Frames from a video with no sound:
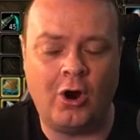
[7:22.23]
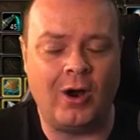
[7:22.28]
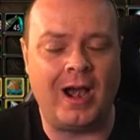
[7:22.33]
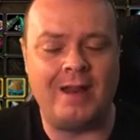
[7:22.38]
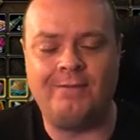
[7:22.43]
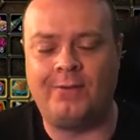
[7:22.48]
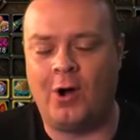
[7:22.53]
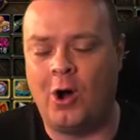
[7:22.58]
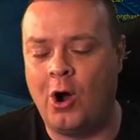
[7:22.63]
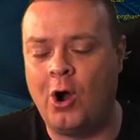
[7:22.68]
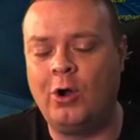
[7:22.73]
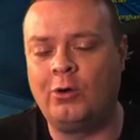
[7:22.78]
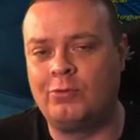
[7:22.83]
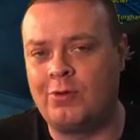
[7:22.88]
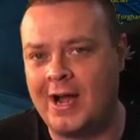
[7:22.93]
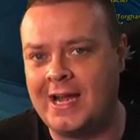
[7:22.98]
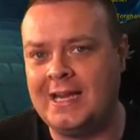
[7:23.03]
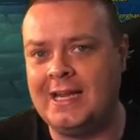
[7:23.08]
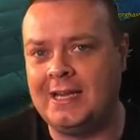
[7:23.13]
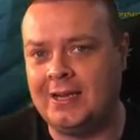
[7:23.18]
or I've
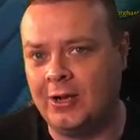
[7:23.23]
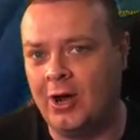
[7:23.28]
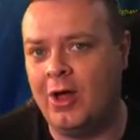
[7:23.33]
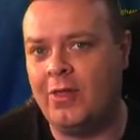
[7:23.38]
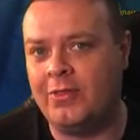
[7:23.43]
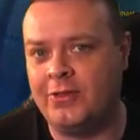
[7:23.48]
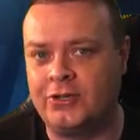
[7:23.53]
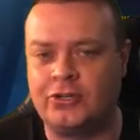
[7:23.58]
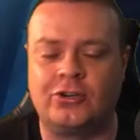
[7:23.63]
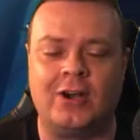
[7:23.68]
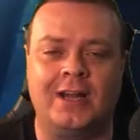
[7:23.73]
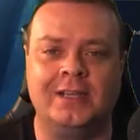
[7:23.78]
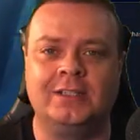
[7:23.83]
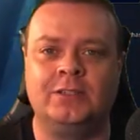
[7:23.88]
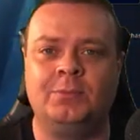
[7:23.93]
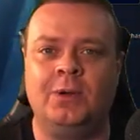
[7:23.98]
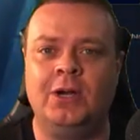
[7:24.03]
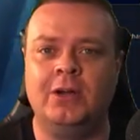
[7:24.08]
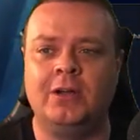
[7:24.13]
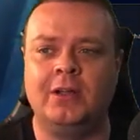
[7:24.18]
already got the
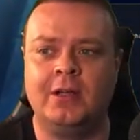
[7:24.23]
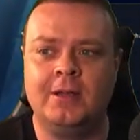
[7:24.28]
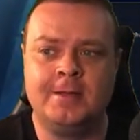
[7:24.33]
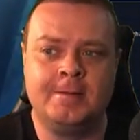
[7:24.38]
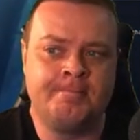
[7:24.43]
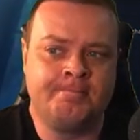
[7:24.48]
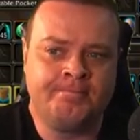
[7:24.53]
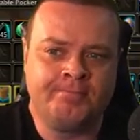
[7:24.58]
transmog.